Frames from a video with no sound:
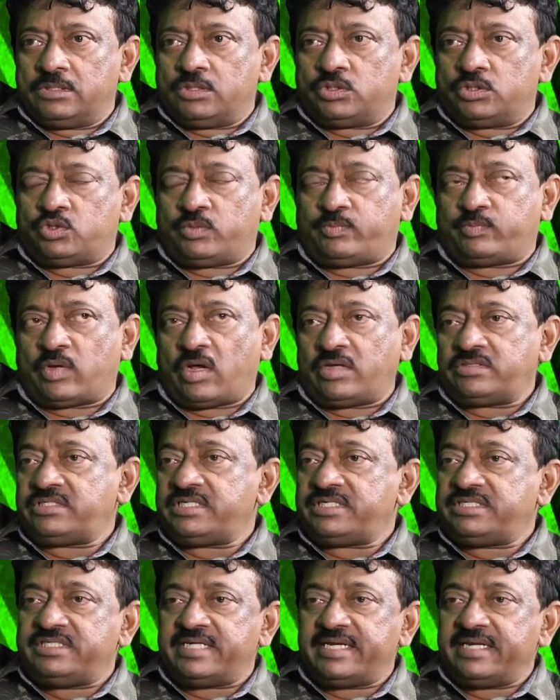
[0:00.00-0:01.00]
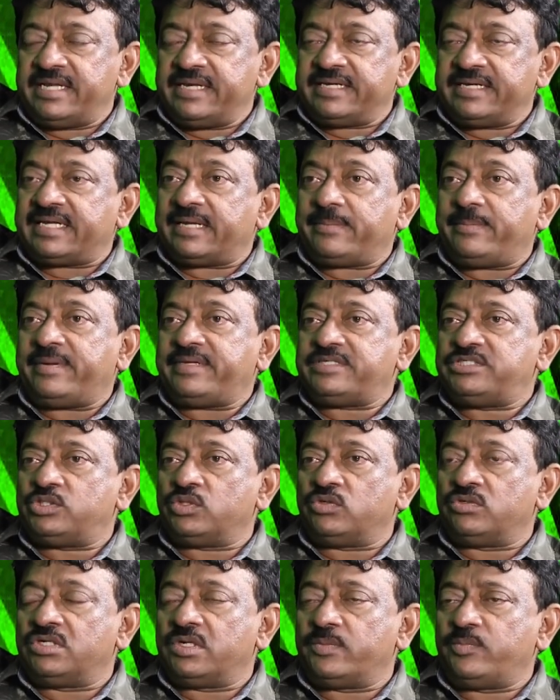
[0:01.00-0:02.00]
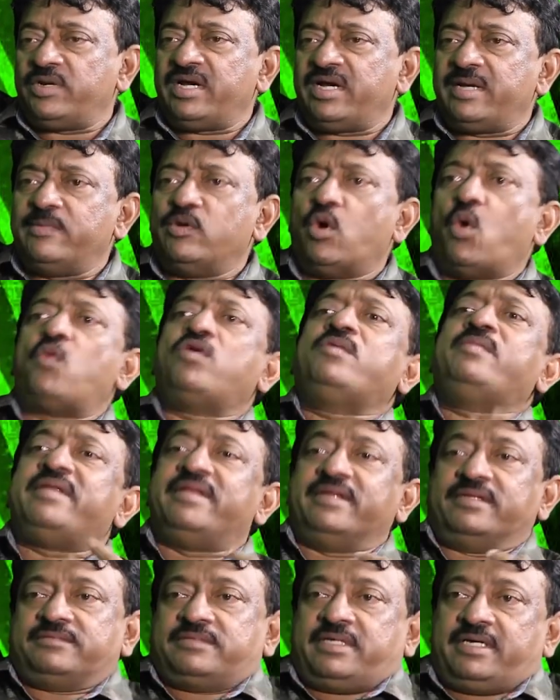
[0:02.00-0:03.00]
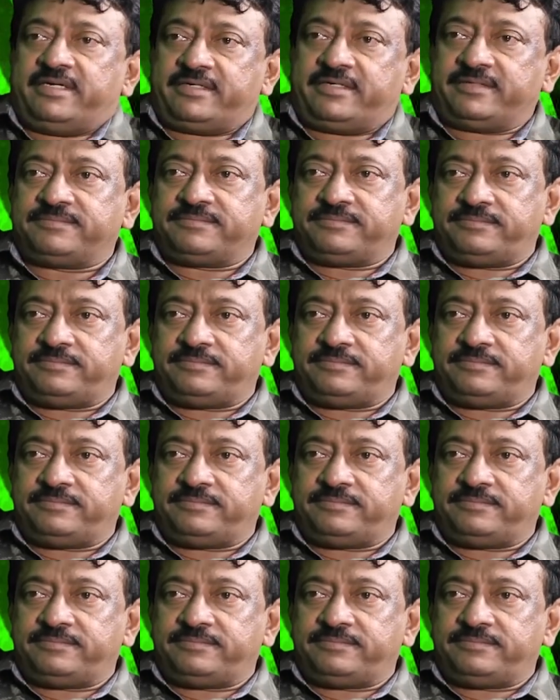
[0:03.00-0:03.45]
so process cheyalani capacity unnappudu it will be overbearing. Alage